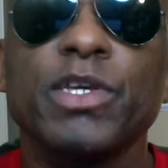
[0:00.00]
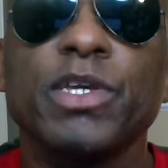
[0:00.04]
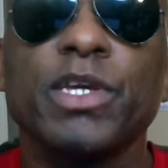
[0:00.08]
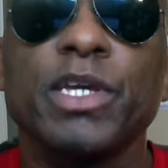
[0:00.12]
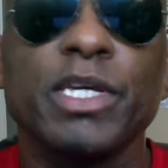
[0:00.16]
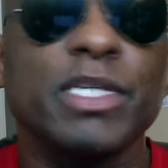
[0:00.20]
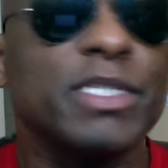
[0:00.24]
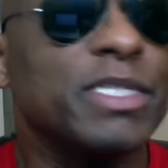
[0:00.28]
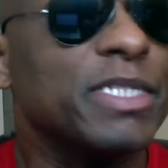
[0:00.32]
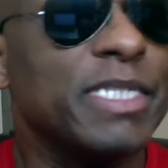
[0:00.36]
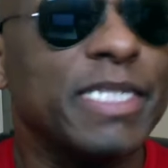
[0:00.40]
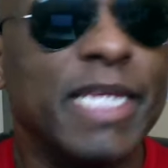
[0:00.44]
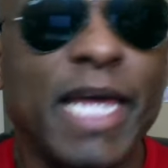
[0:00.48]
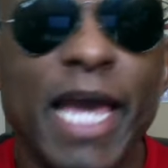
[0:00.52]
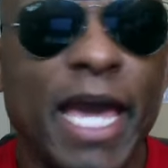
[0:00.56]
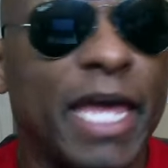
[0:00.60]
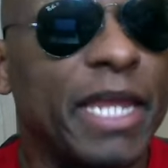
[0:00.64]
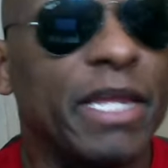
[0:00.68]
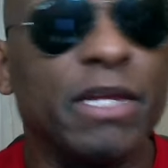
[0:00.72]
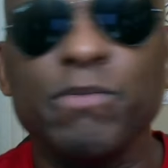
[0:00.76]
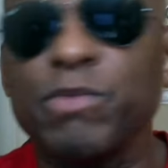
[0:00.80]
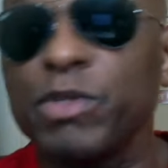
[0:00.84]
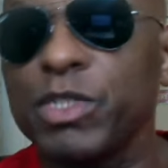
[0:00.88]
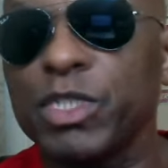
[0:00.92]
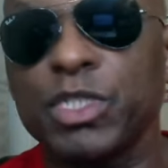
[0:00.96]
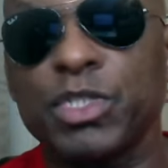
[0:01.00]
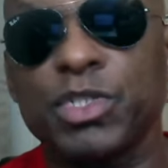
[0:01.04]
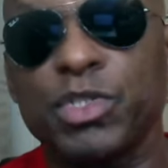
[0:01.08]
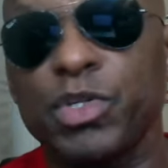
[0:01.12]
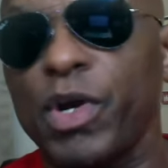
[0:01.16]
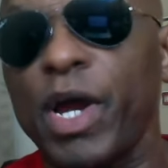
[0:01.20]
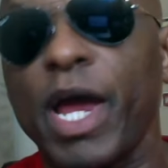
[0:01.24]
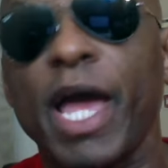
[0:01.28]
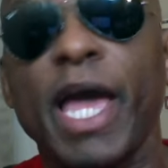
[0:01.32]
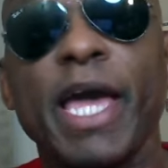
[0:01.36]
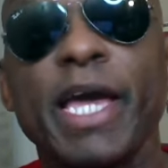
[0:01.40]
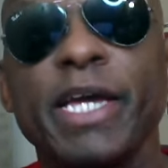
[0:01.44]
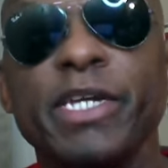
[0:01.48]
His daddy was
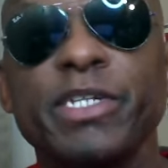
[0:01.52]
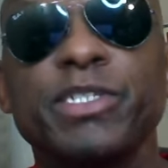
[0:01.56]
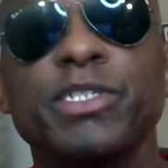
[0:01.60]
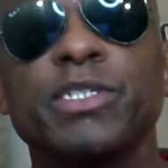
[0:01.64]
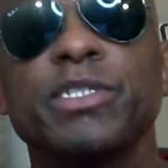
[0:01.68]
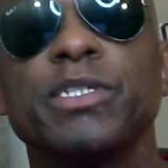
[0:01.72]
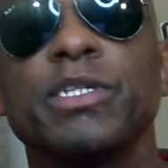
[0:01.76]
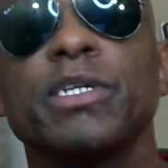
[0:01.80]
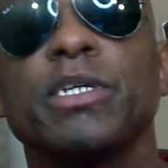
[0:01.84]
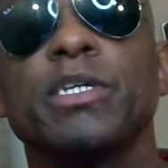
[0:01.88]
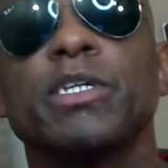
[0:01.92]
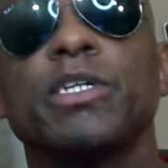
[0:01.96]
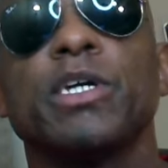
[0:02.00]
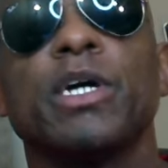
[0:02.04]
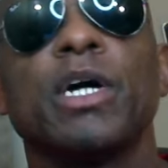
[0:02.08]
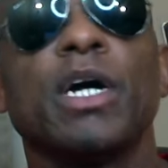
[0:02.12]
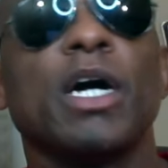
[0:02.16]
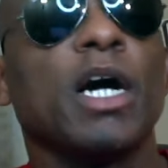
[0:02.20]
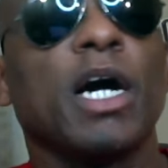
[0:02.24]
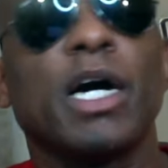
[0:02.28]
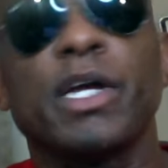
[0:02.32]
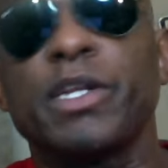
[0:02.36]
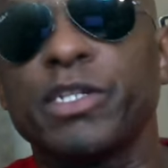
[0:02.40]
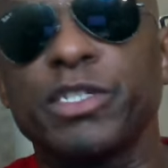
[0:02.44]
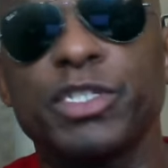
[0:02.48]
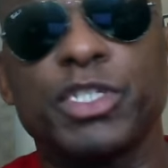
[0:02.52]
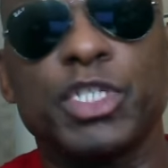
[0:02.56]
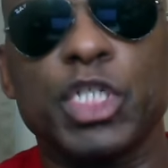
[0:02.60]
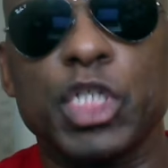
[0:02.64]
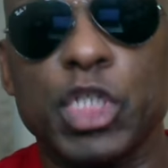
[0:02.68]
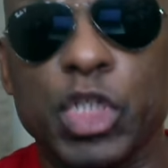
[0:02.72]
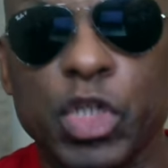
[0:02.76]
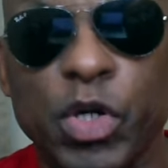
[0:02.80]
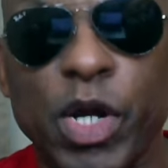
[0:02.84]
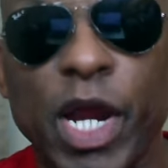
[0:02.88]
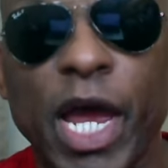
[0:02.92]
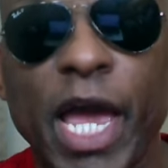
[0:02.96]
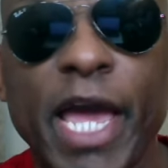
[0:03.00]
trash. Hunter's
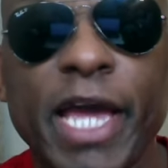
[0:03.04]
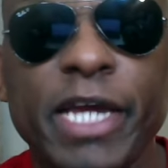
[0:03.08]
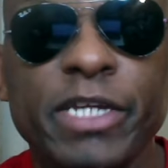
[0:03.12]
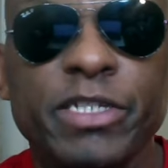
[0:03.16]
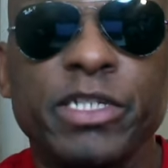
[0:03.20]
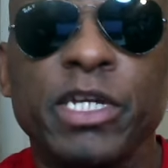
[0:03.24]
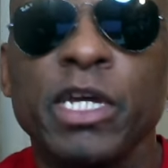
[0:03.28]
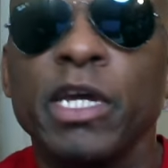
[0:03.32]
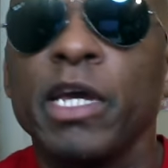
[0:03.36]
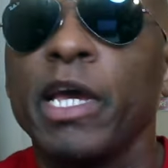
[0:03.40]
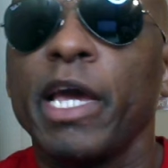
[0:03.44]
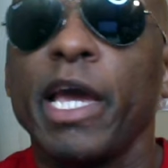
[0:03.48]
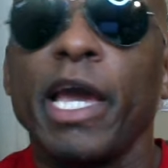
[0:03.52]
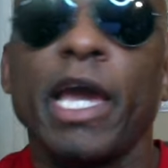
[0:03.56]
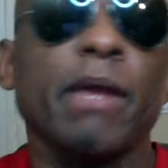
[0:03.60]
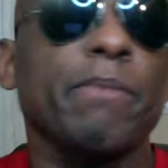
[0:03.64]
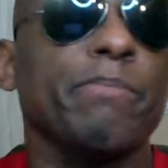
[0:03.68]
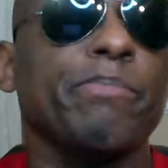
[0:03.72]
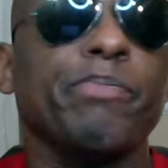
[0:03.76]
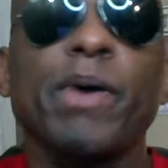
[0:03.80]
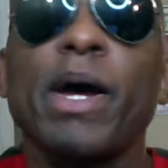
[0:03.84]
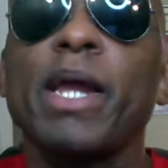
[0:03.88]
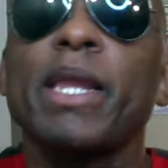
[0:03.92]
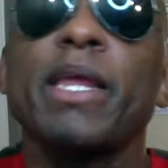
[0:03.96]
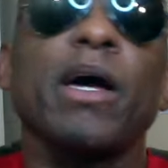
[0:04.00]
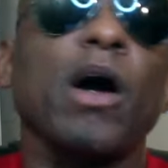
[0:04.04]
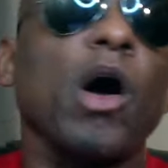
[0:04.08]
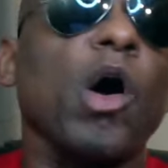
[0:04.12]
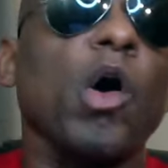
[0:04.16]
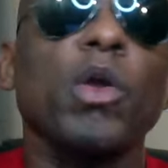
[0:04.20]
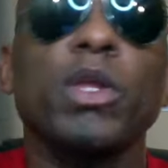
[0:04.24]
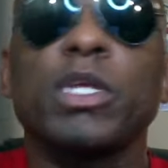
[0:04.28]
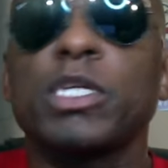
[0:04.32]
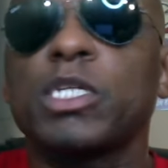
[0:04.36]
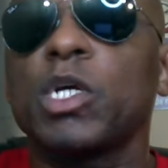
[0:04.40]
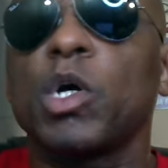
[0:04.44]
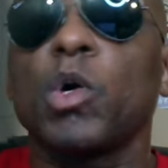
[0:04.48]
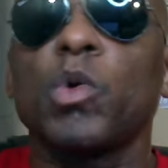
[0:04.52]
trash. And probably
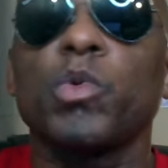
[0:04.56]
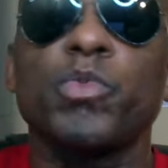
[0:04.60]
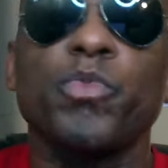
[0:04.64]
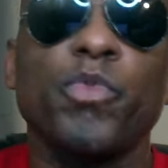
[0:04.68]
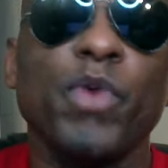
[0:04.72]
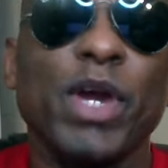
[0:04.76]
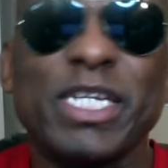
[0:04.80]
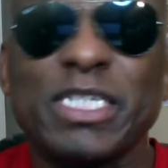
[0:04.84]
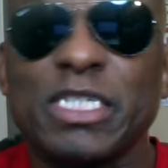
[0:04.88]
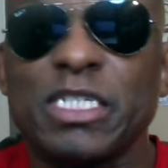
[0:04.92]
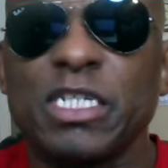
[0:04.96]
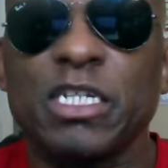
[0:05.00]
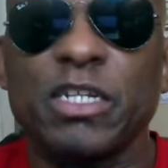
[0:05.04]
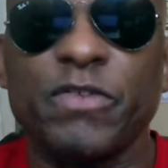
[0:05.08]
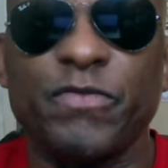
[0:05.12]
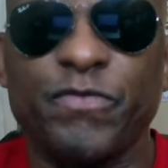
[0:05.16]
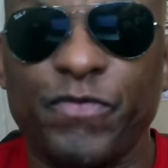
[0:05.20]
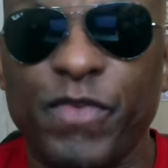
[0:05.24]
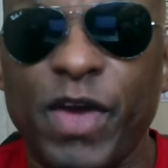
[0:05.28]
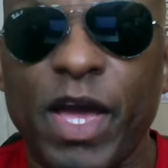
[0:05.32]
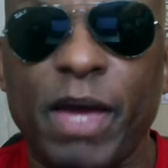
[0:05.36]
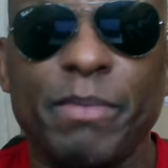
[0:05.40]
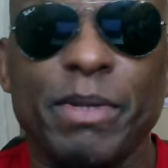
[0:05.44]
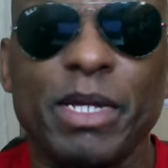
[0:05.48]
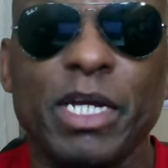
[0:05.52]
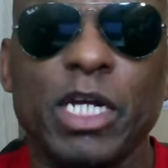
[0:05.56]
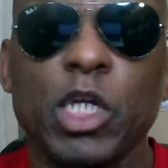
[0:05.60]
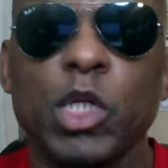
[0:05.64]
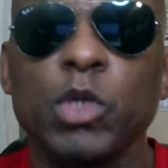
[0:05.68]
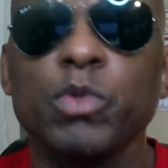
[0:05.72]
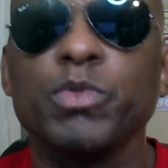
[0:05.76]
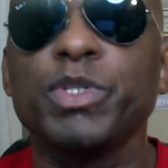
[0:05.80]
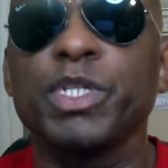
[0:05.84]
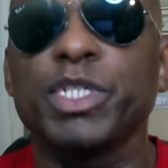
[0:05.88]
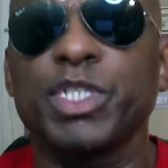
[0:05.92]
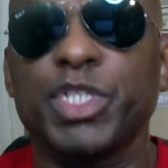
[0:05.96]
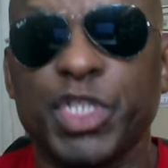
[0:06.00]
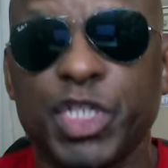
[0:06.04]
all his whole rest of his family,
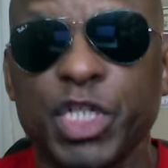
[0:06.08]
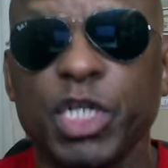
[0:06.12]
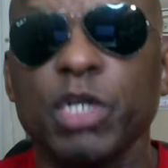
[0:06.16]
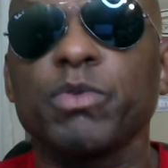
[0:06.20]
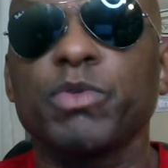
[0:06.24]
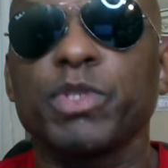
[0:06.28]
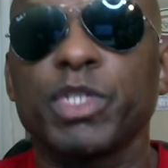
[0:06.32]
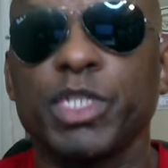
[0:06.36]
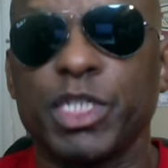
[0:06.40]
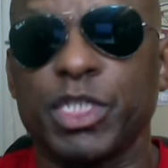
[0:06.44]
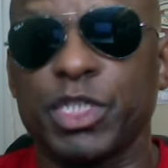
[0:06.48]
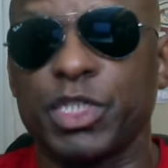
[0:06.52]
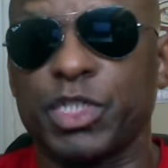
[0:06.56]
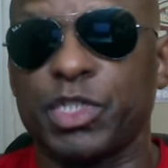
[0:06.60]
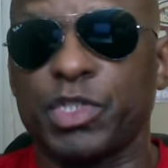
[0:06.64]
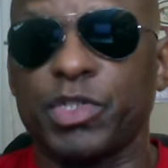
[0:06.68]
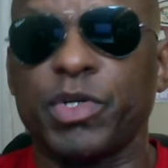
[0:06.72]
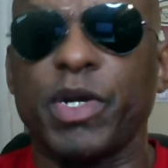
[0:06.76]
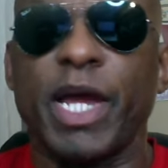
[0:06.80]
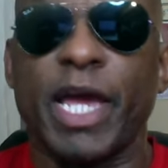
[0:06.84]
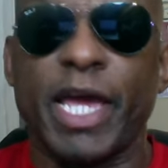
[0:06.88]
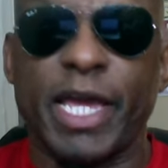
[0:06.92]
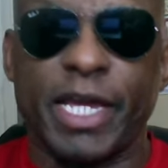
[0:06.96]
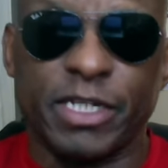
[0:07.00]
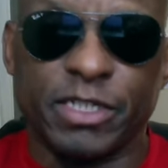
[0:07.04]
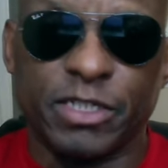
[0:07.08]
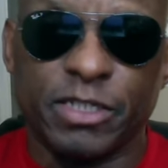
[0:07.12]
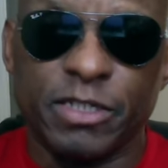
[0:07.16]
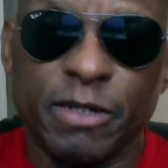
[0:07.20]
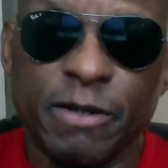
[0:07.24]
including the children, is trash.